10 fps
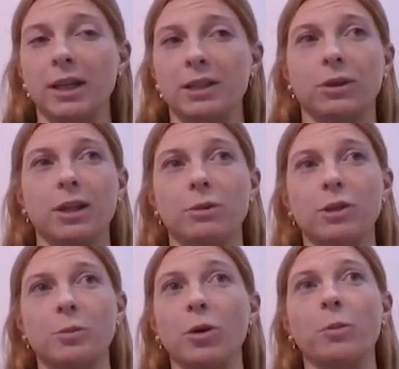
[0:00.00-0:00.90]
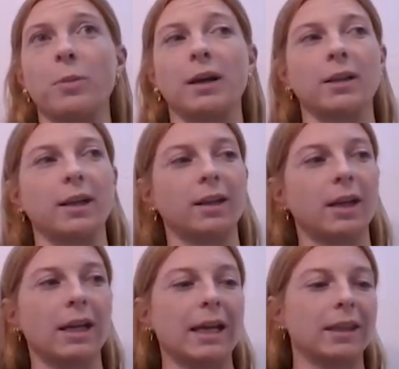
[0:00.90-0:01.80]
I don't think it was spoke about like
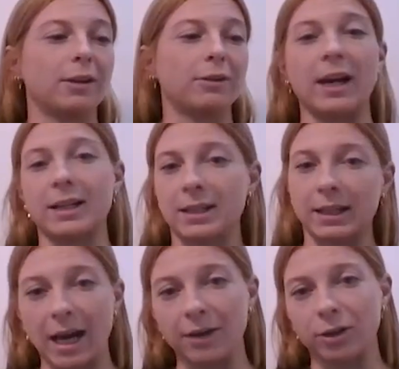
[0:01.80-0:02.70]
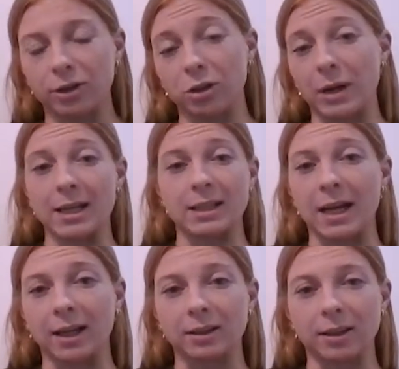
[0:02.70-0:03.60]
the effects it can have on you as
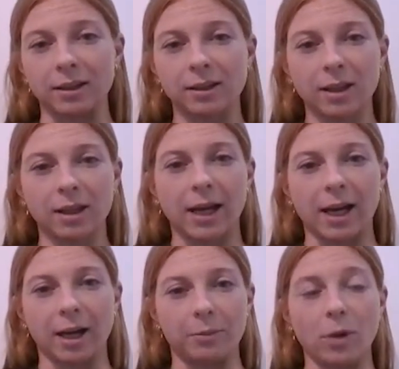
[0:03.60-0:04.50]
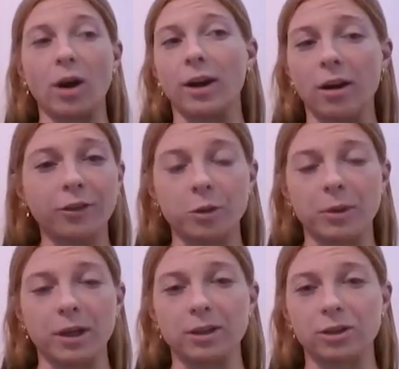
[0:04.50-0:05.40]
an athlete, on and off the
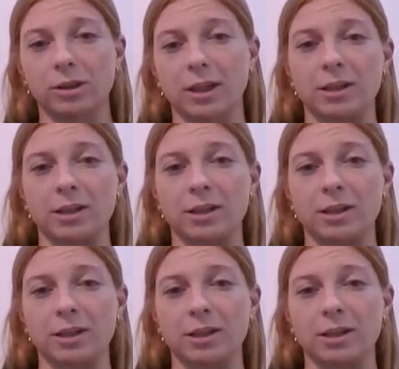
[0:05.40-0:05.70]
pitch.